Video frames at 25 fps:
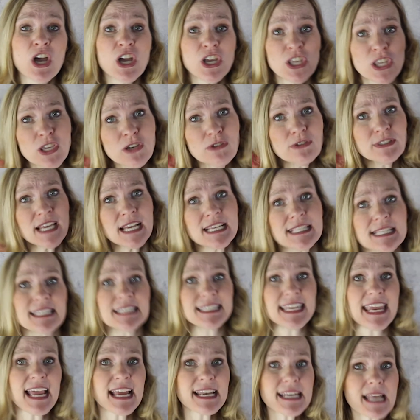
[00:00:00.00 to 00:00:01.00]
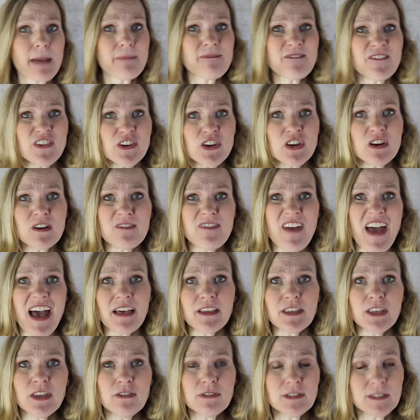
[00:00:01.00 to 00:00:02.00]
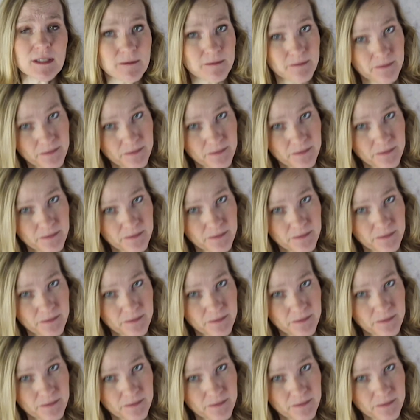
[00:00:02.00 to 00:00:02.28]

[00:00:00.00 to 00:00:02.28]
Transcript: You just stand up for your values